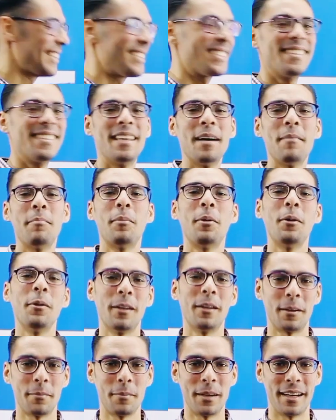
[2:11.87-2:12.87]
It's the
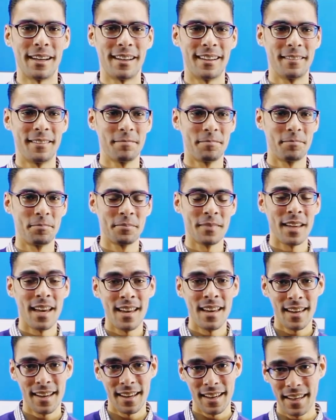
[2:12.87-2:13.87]
polar bear.
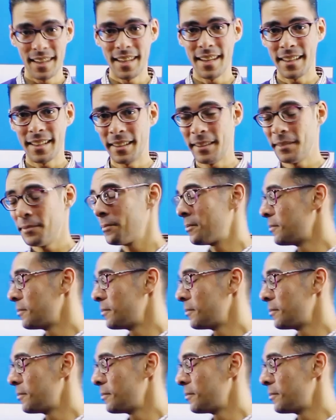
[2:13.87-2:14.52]
Here,